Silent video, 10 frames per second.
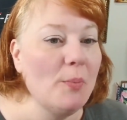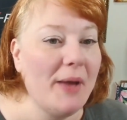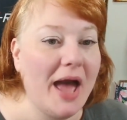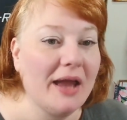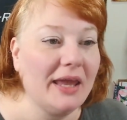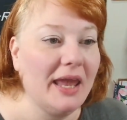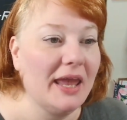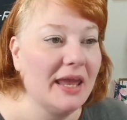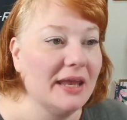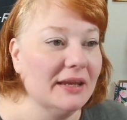back
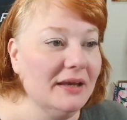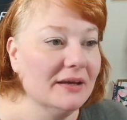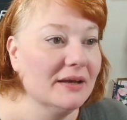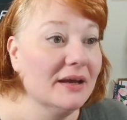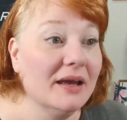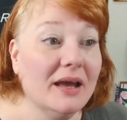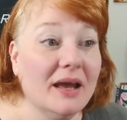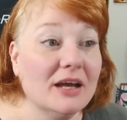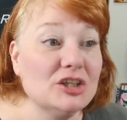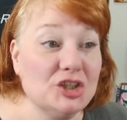in
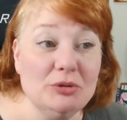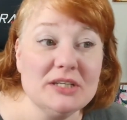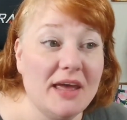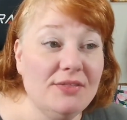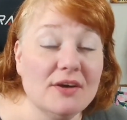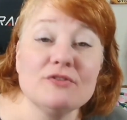June 10th of